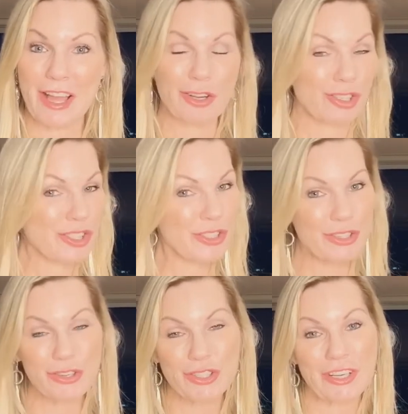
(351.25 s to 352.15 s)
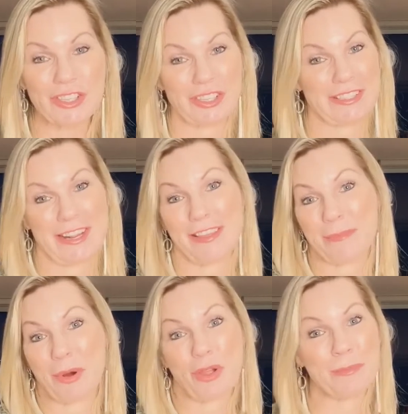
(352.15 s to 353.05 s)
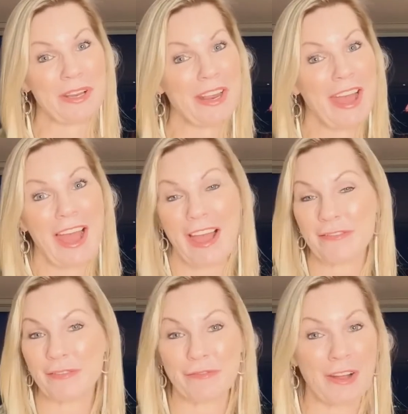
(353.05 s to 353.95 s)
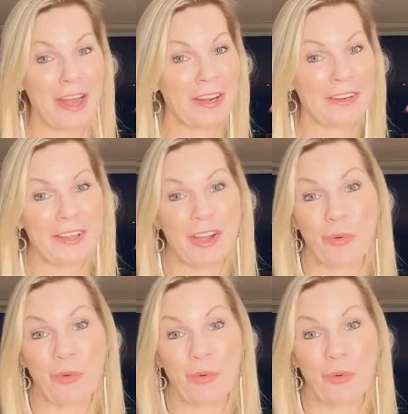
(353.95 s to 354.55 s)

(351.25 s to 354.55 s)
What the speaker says: because she's usually just in the moment, having fun,